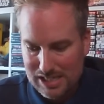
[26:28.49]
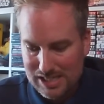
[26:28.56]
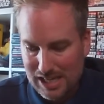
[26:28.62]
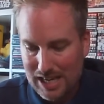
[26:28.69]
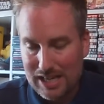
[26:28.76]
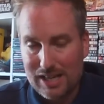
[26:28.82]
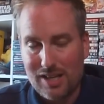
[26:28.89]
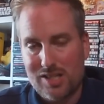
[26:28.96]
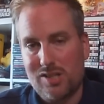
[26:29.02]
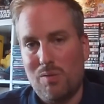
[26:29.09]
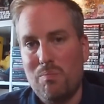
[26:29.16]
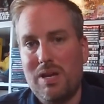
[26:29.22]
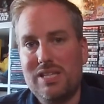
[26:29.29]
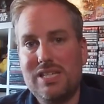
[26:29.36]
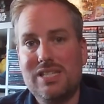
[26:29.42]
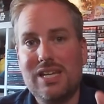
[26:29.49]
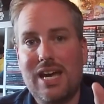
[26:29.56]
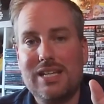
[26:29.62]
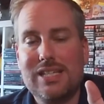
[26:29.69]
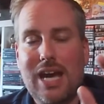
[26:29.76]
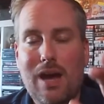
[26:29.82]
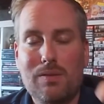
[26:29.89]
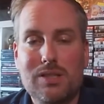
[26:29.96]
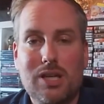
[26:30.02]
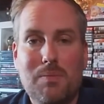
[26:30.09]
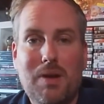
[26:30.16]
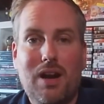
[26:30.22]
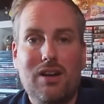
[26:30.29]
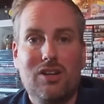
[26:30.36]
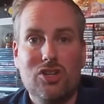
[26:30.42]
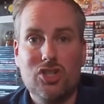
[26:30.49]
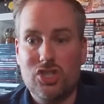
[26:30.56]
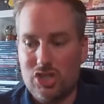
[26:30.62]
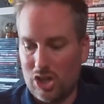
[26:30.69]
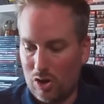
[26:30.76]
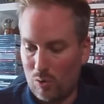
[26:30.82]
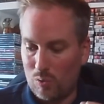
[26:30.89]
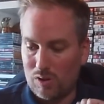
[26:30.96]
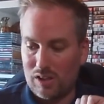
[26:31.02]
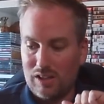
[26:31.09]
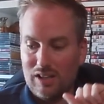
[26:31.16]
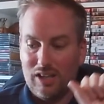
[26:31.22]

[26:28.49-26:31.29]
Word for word: He's killing the zombies. He takes Captain America's shield,